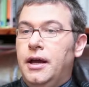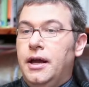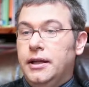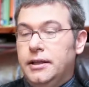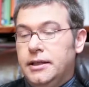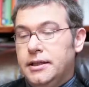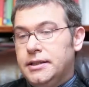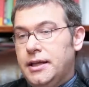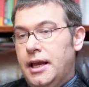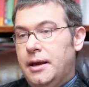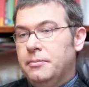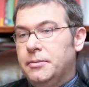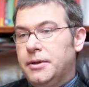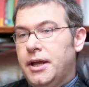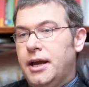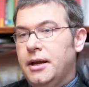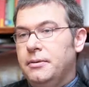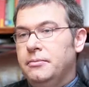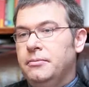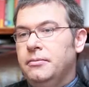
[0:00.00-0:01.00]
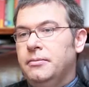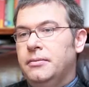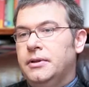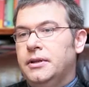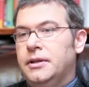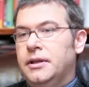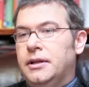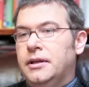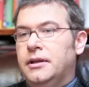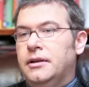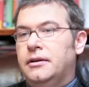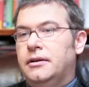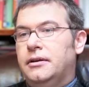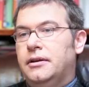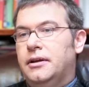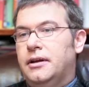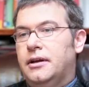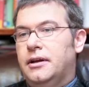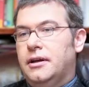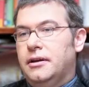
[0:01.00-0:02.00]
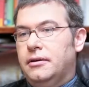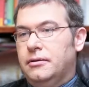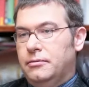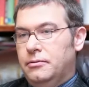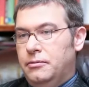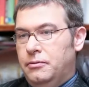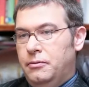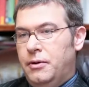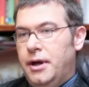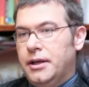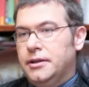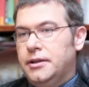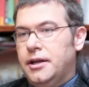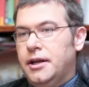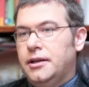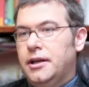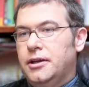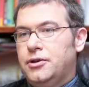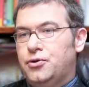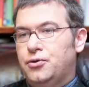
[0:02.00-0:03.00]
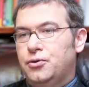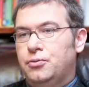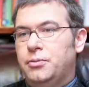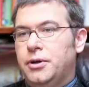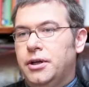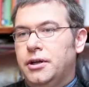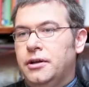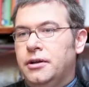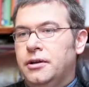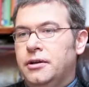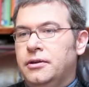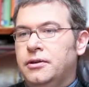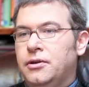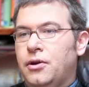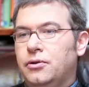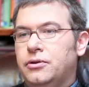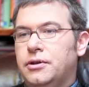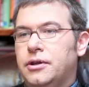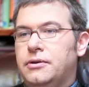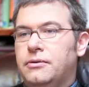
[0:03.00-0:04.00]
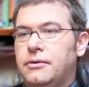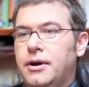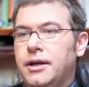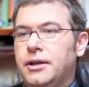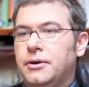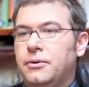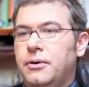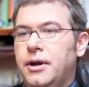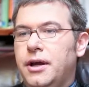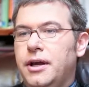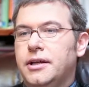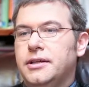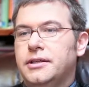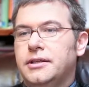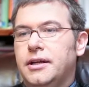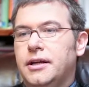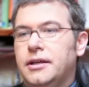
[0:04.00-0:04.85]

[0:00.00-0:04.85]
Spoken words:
At the same time, one thing that should be noted right away is